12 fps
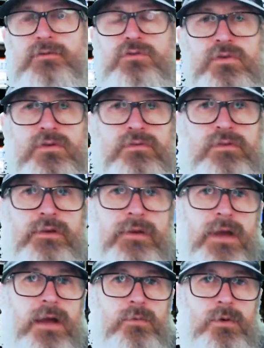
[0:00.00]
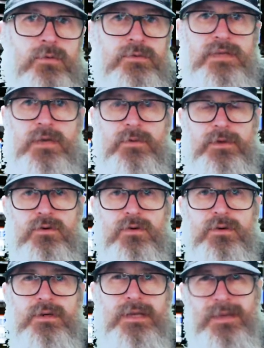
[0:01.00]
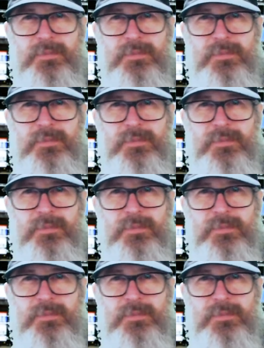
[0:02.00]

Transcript: trying to figure out what was going on.